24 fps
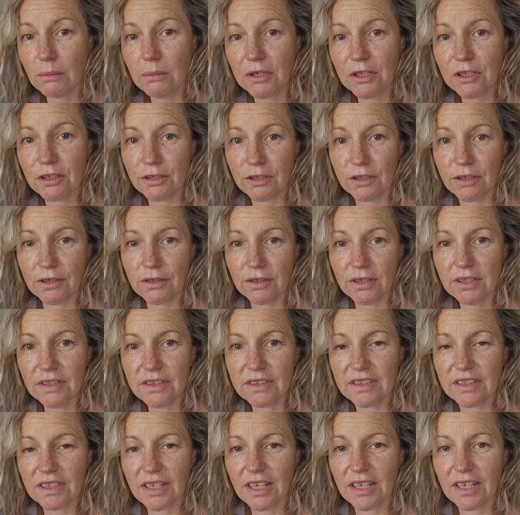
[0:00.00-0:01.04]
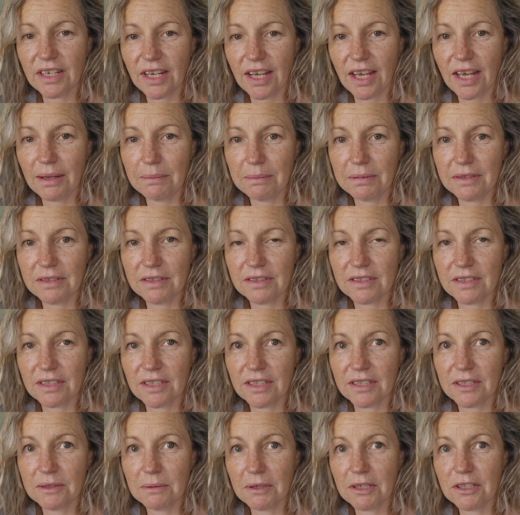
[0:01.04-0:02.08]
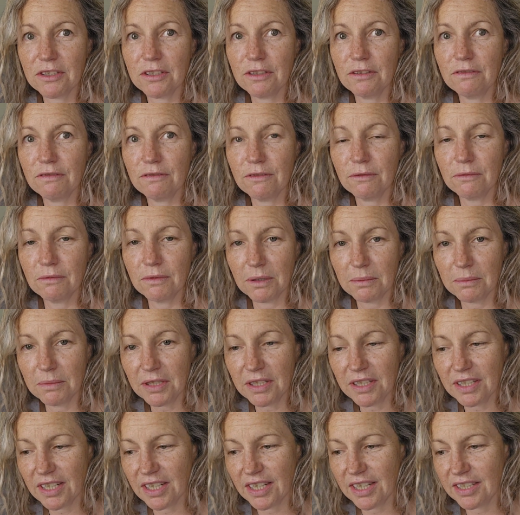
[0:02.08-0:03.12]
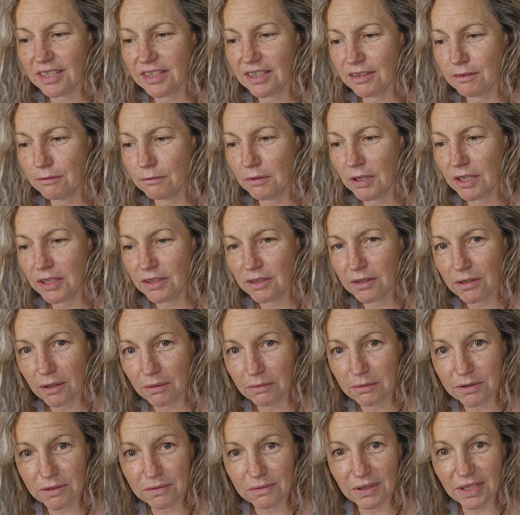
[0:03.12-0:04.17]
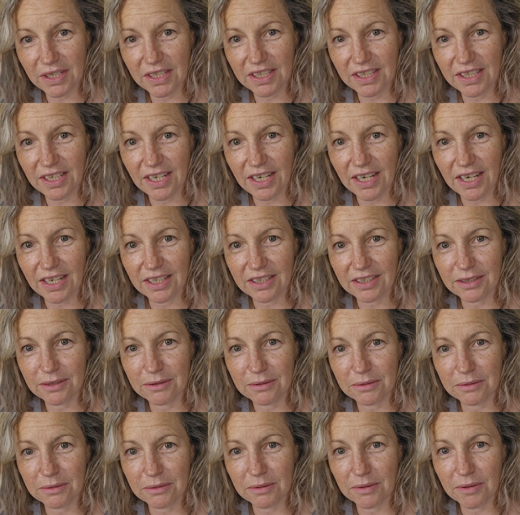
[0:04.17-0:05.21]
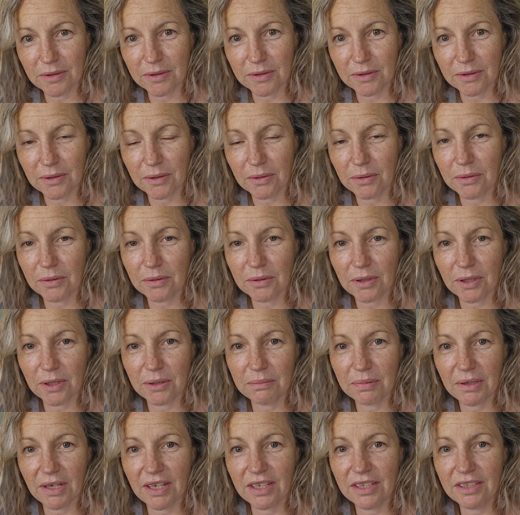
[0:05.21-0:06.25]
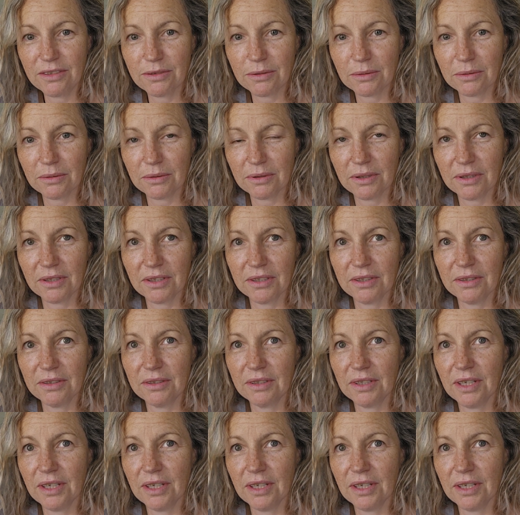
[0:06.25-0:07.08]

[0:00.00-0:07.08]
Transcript: occurrence, and it happens especially for women. And when I was reading the article on the ortho page, also